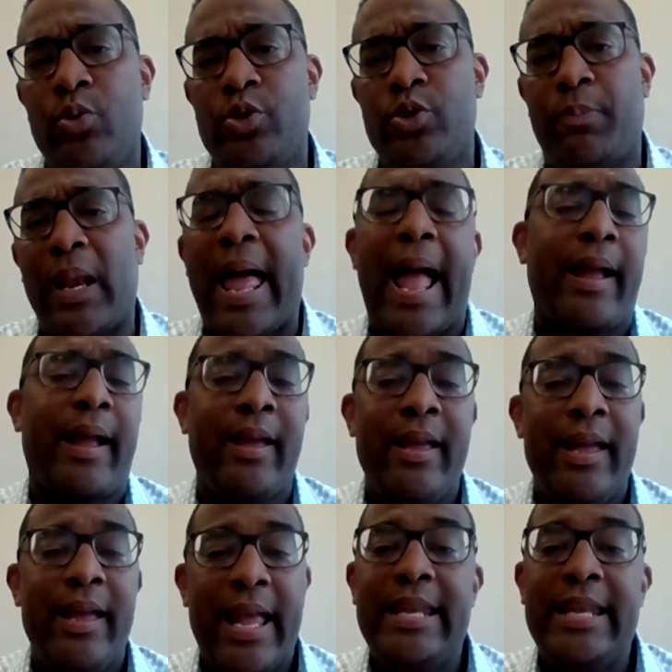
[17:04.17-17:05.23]
who's Black?
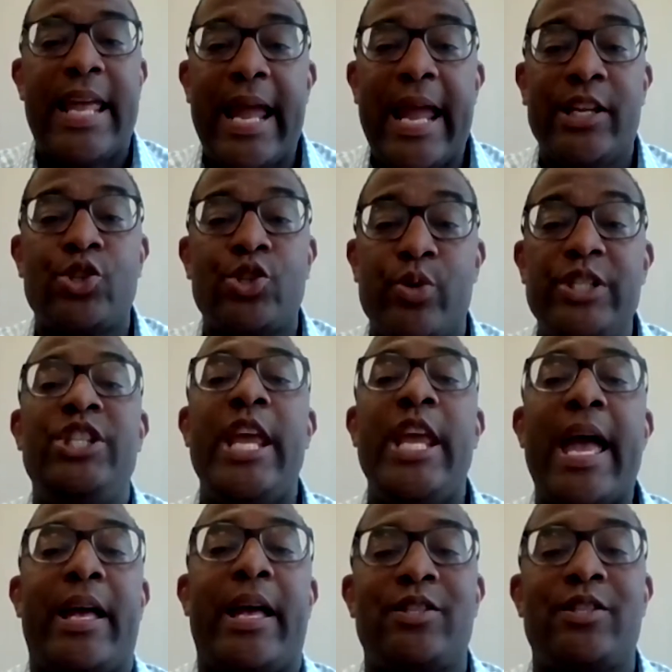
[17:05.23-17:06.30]
And the answer is
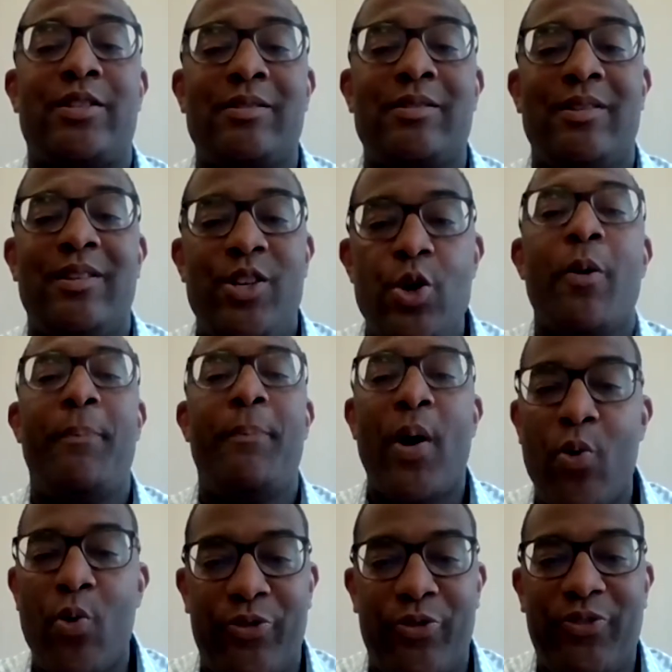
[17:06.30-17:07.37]
yes, you're
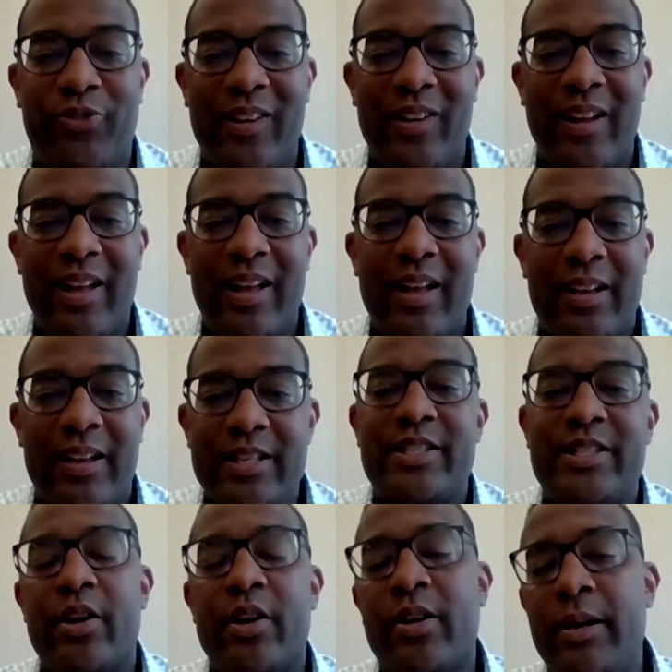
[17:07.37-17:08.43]
both. Because
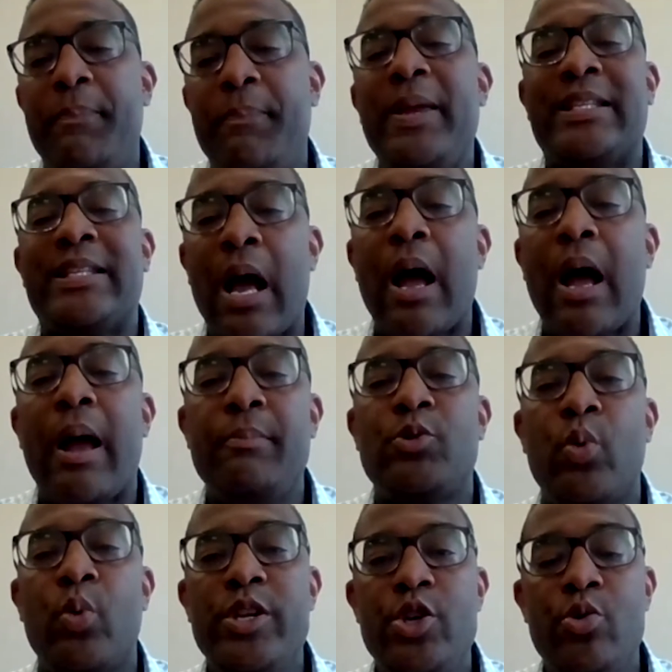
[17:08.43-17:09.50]
there are going to be
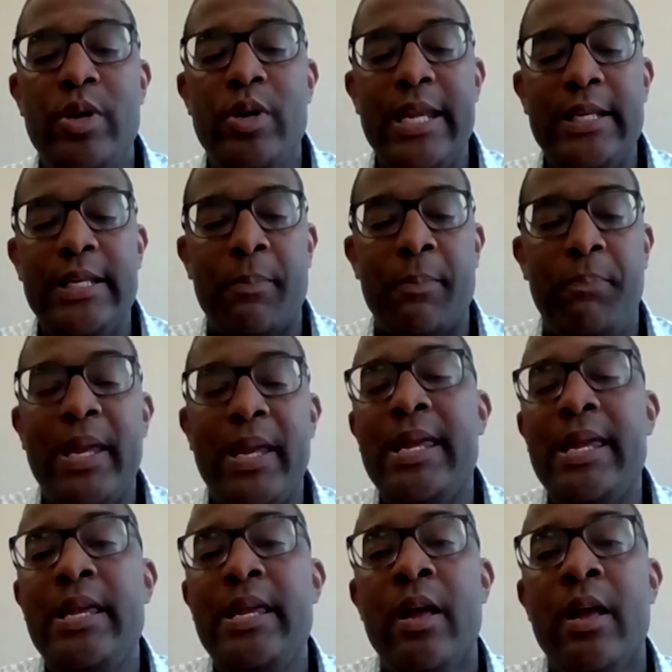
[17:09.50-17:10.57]
times where you need to
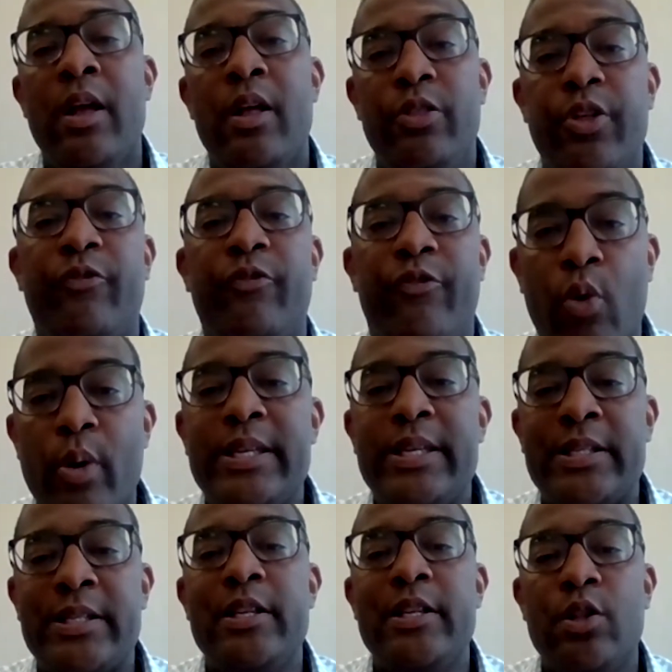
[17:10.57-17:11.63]
be the
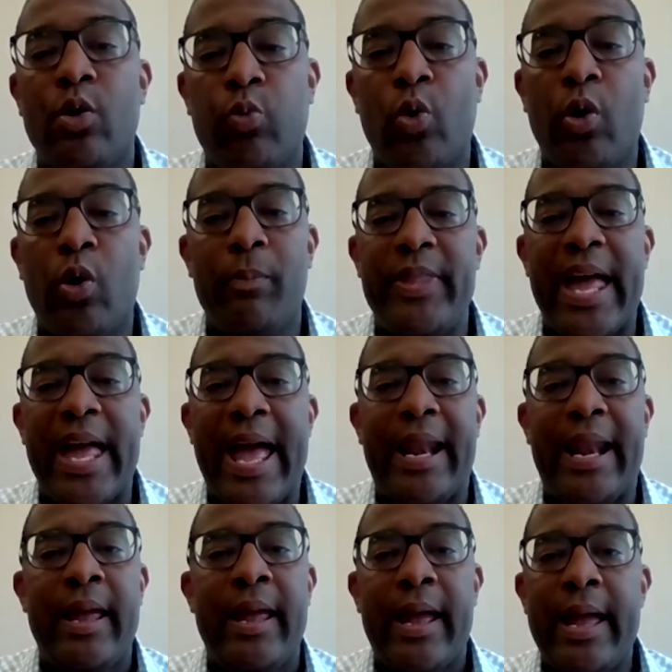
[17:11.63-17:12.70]
voice in the room
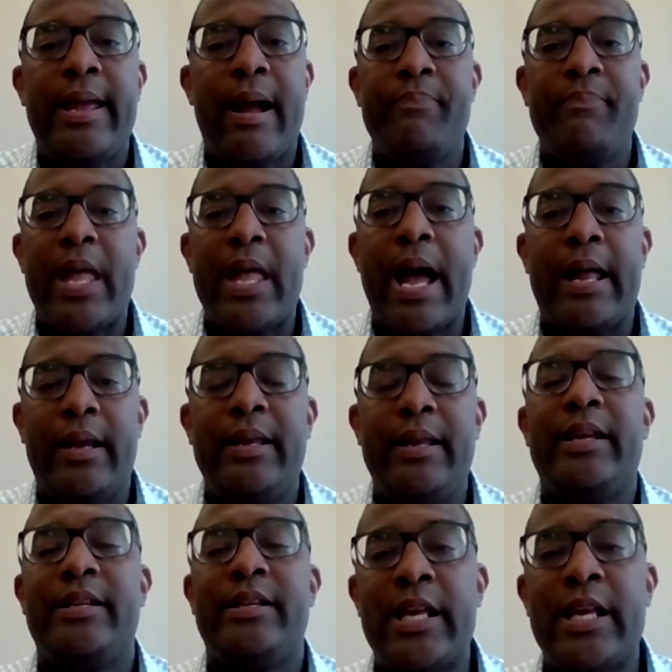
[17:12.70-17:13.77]
that, hey, I'm not
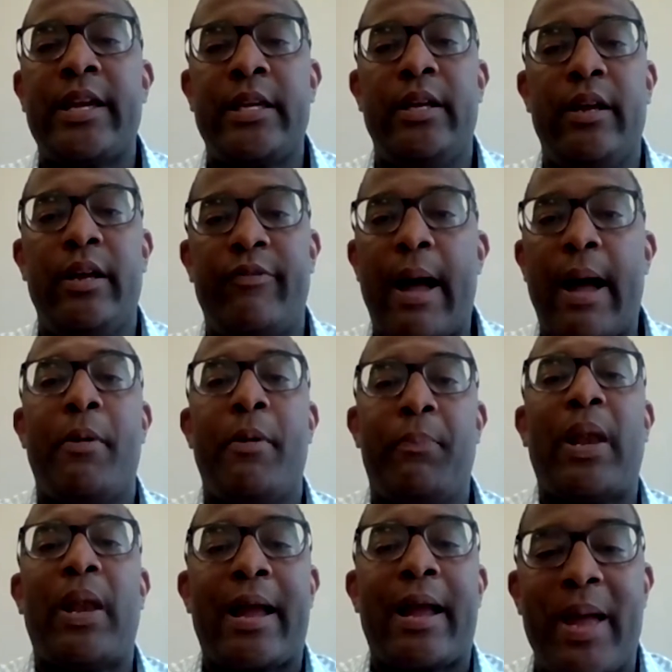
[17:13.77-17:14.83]
an executive, I'm a
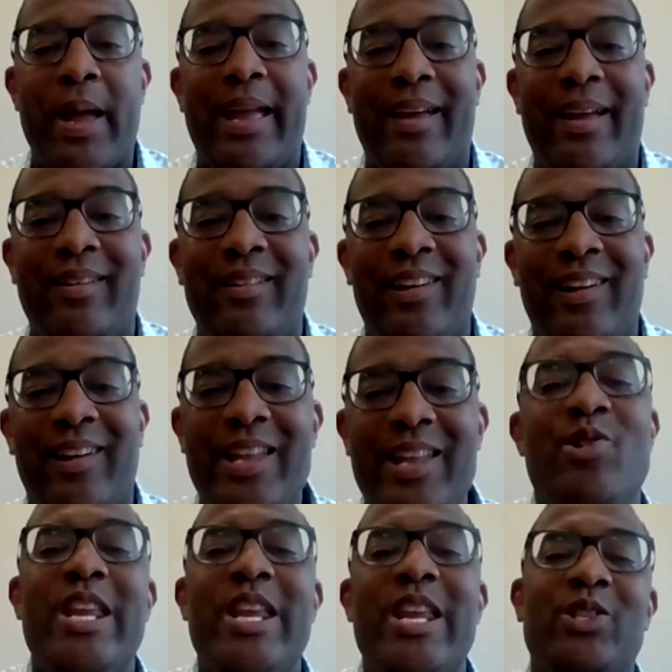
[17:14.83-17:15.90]
Black man. And
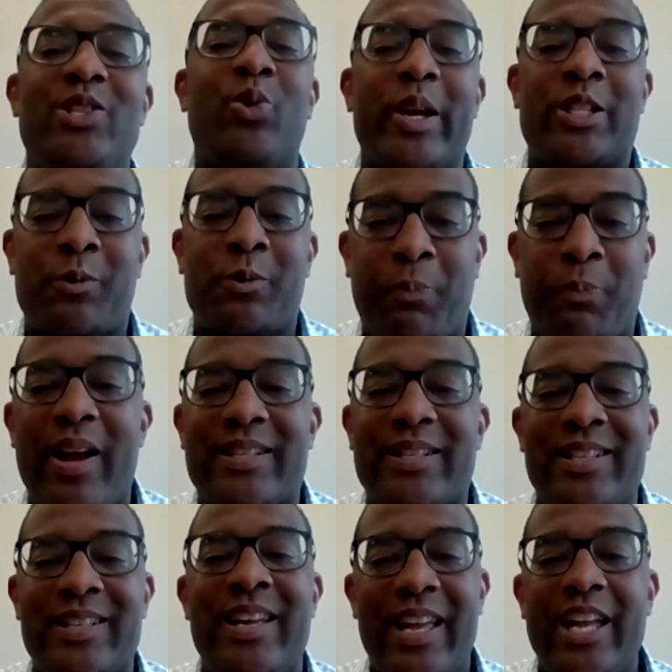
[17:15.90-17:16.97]
you need to
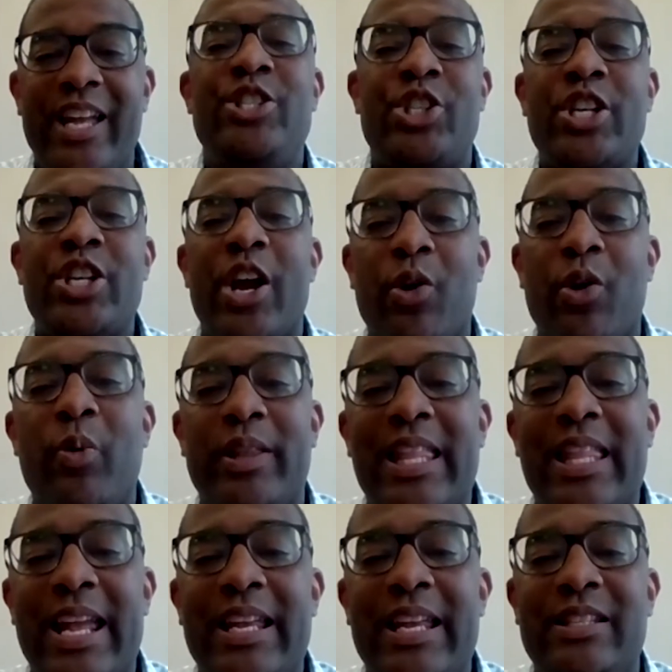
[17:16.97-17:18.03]
express and share
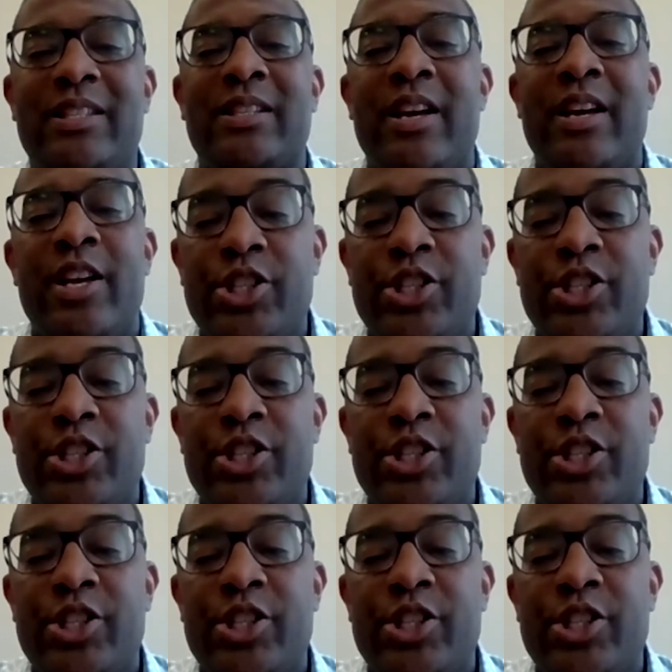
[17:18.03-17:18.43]
things